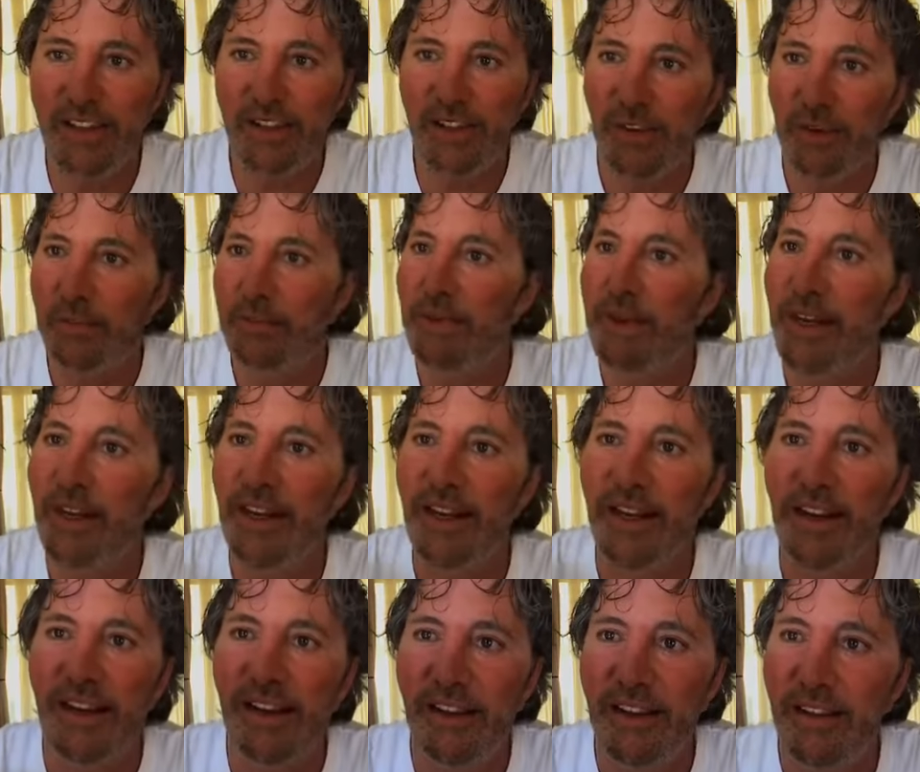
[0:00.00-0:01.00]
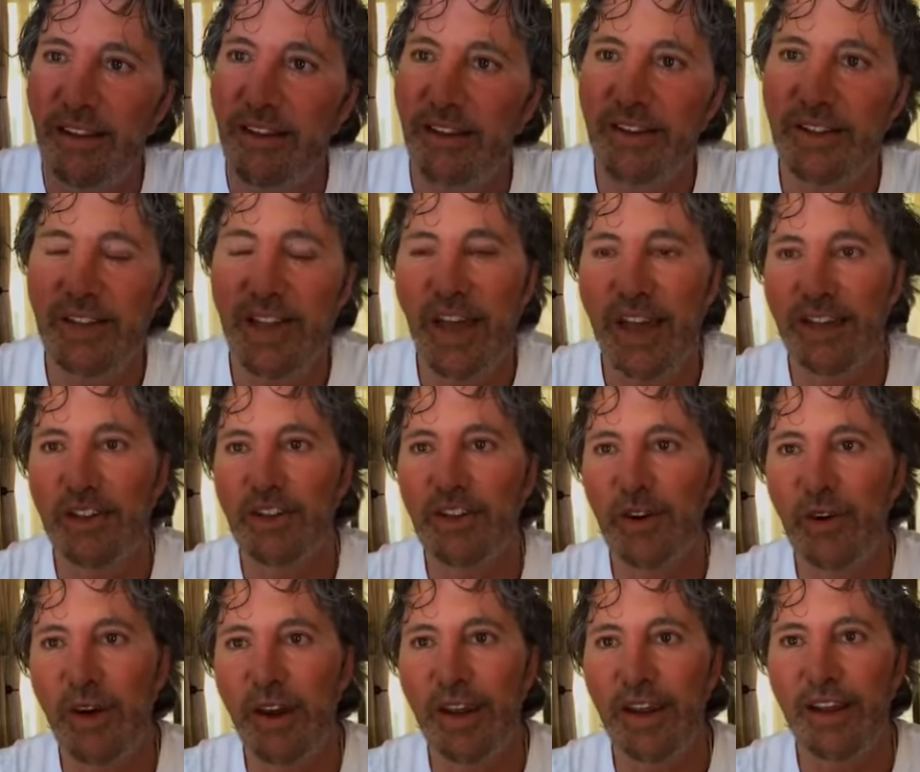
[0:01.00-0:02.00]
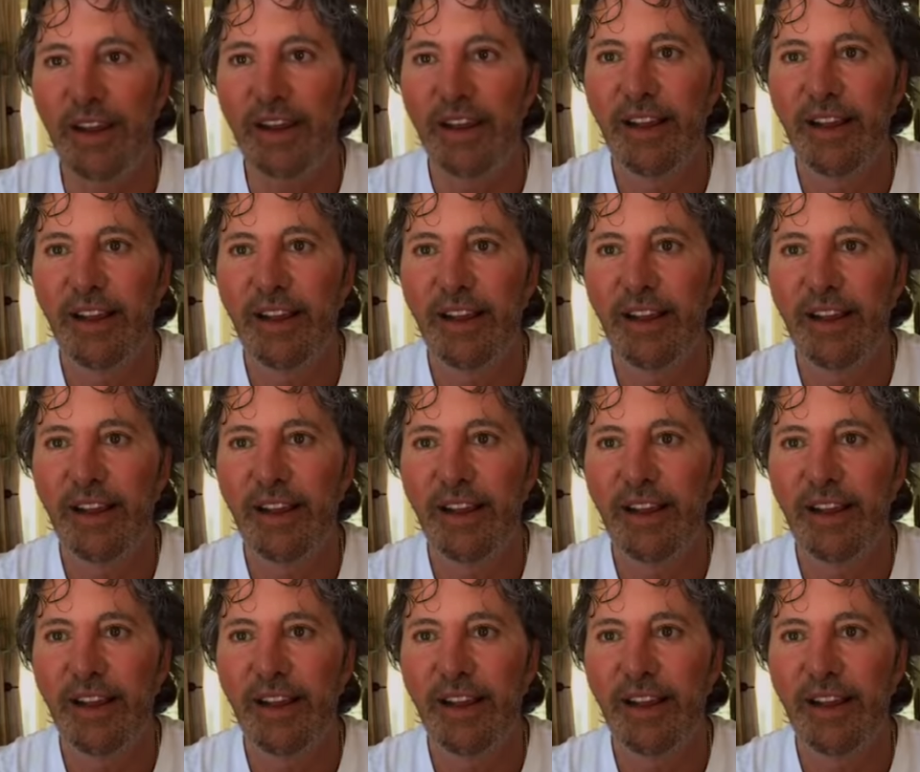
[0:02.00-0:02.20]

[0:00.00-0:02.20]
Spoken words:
your being, there's that joy.